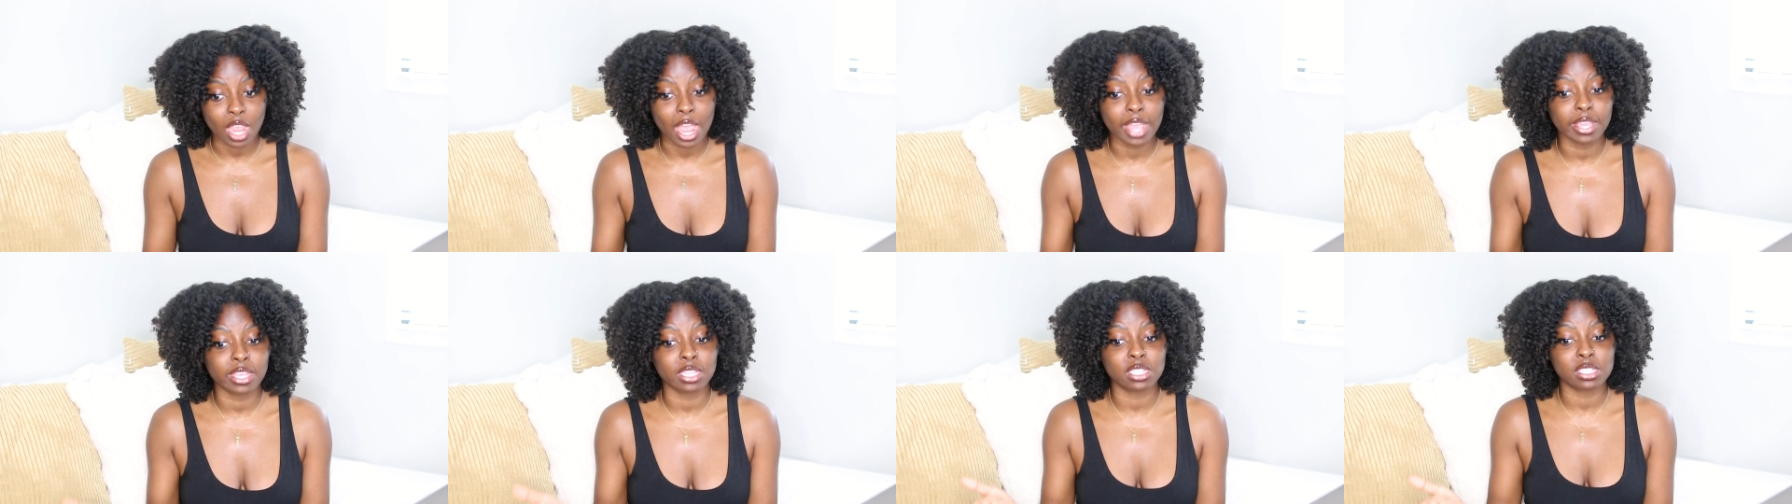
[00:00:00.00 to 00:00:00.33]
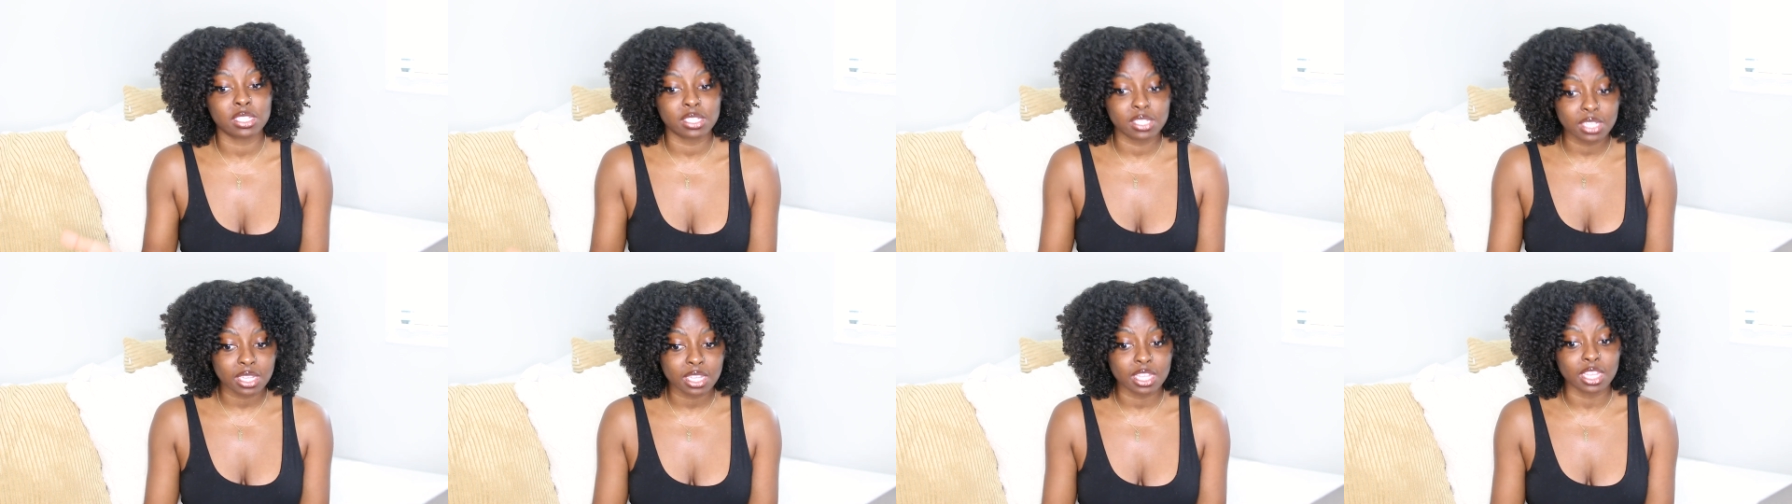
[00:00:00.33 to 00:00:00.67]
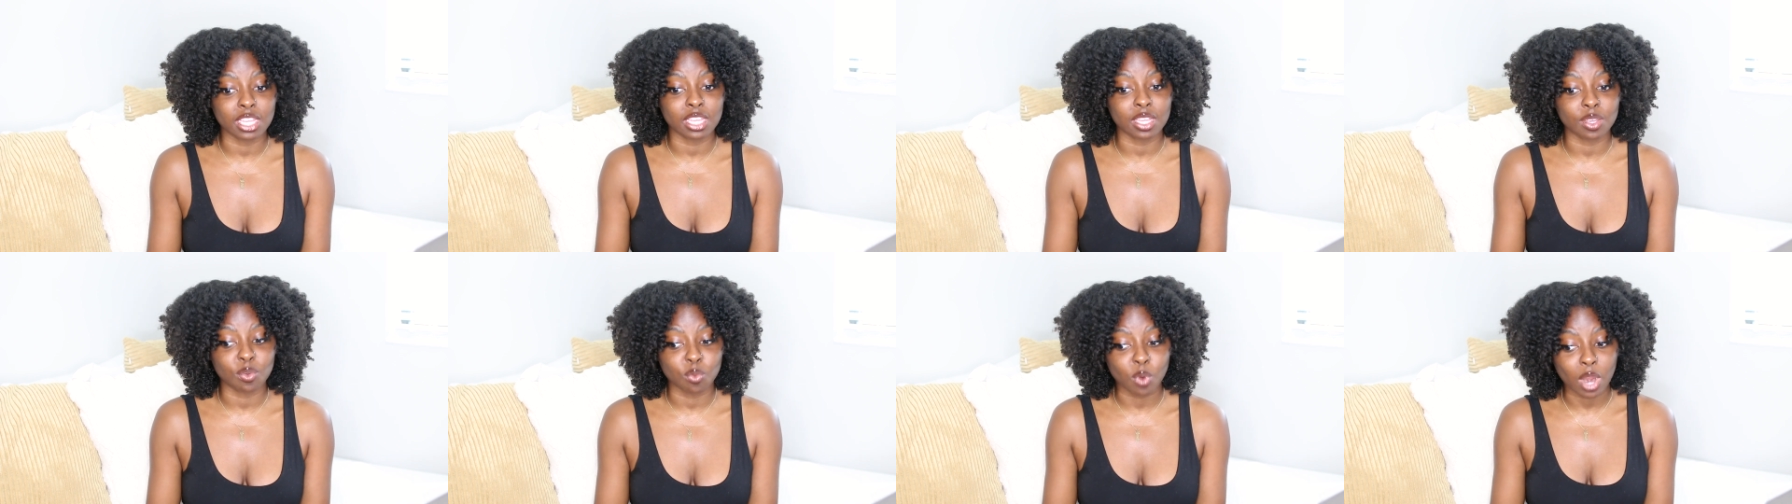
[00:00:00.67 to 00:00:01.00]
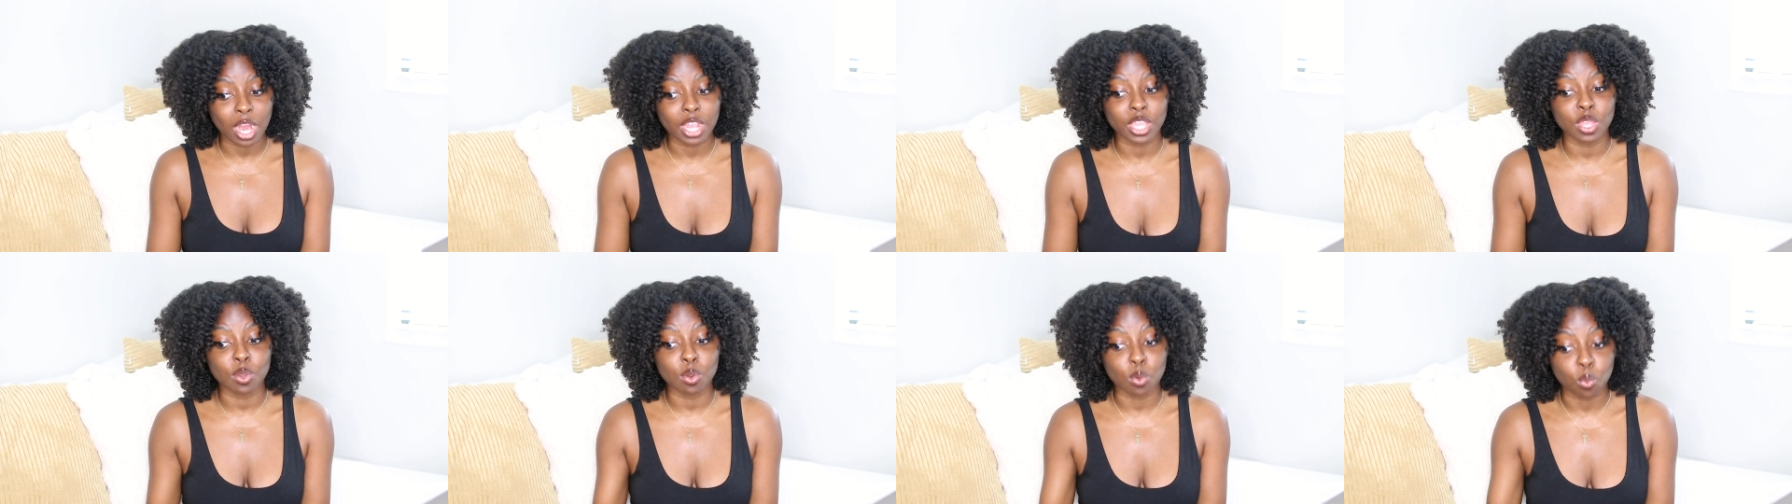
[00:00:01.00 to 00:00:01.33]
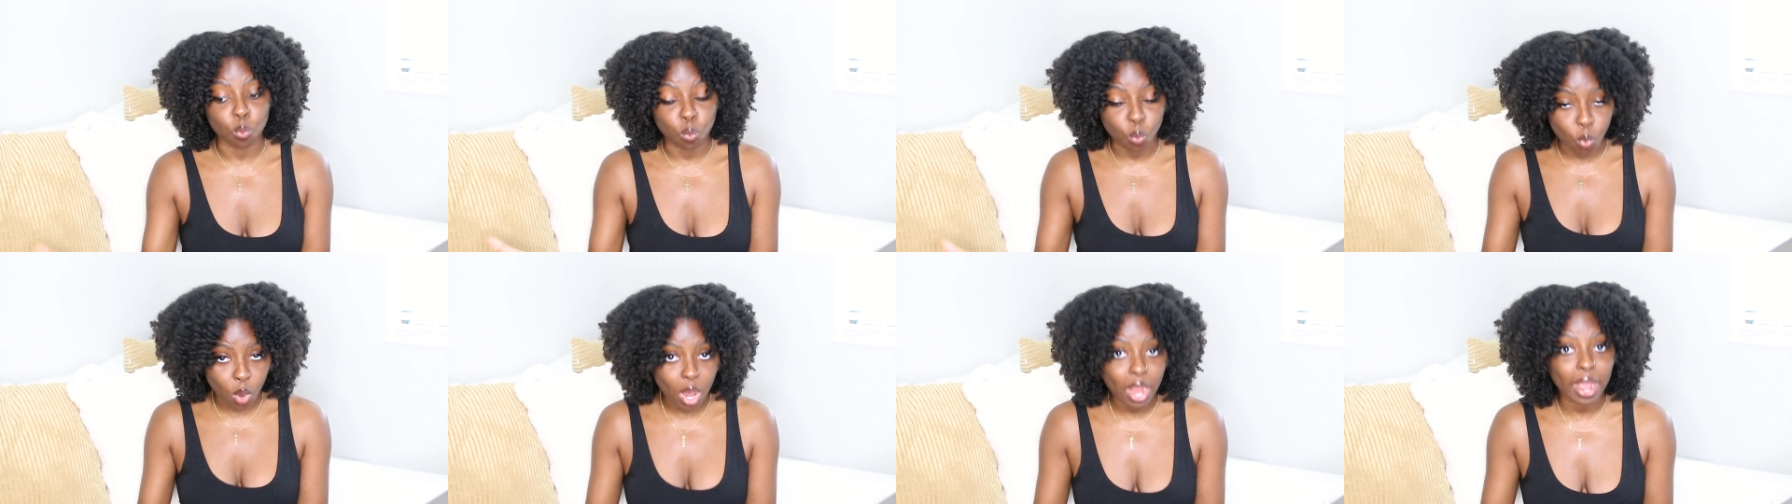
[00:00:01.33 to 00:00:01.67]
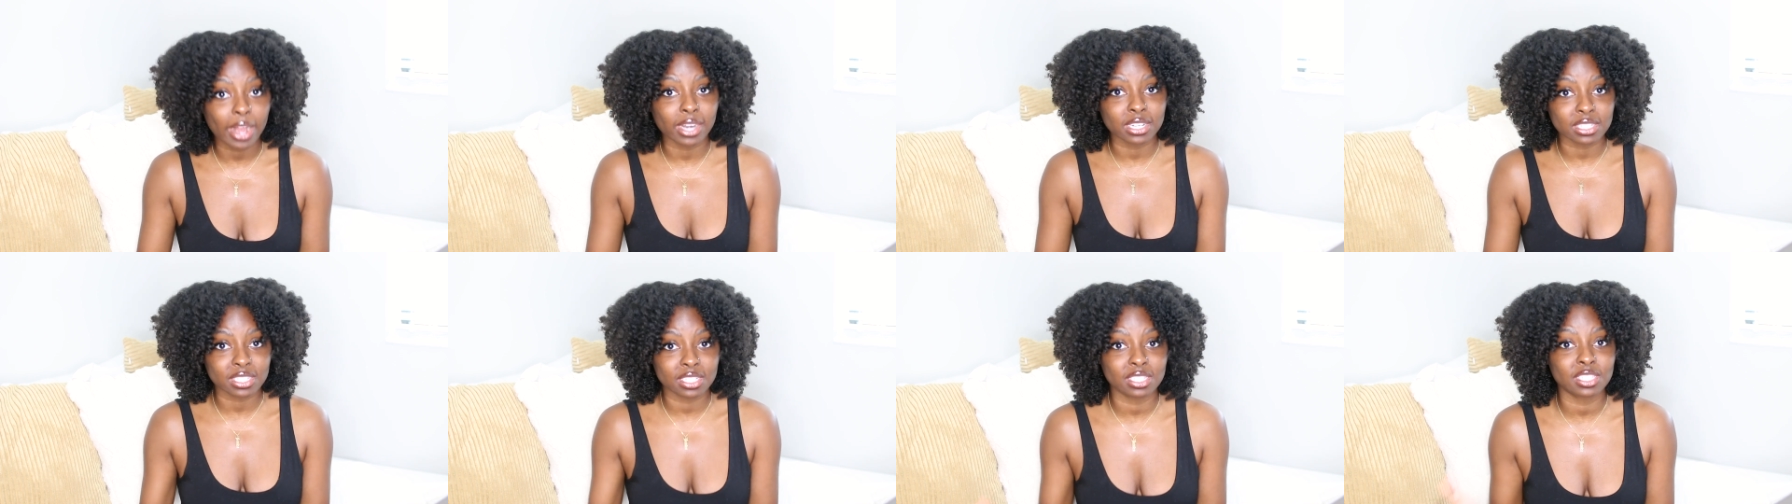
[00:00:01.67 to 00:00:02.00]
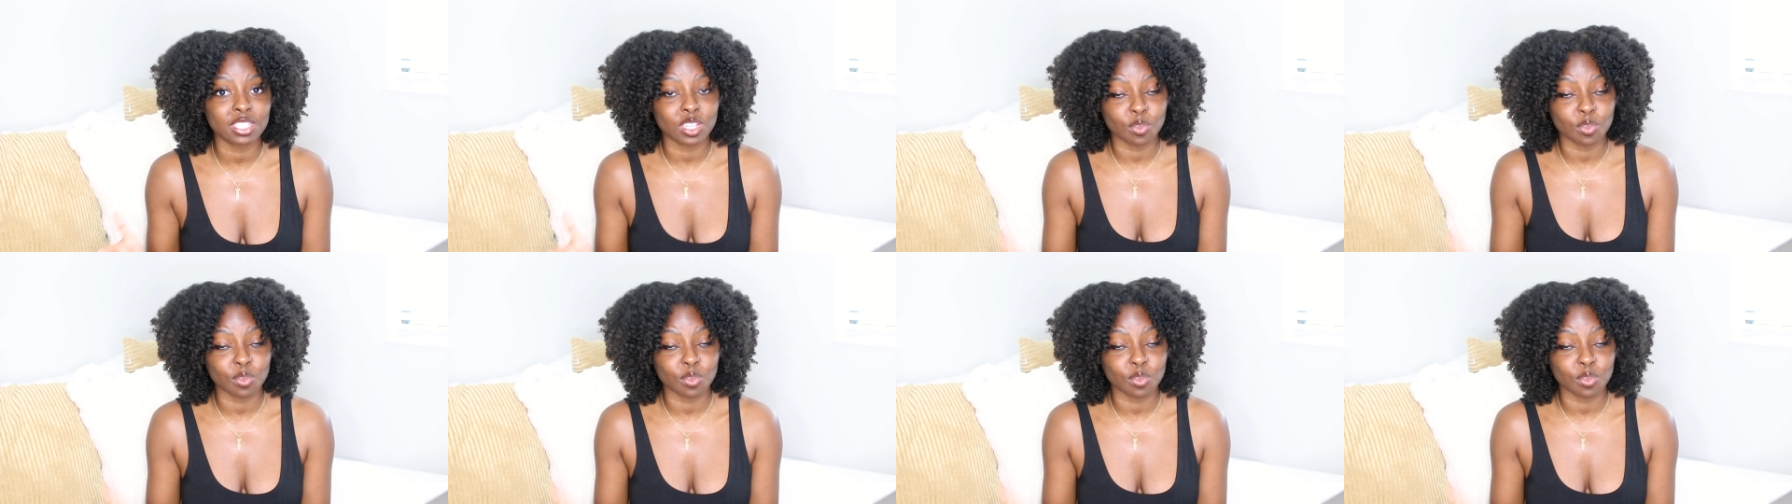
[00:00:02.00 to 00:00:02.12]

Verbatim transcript: I can see why you would want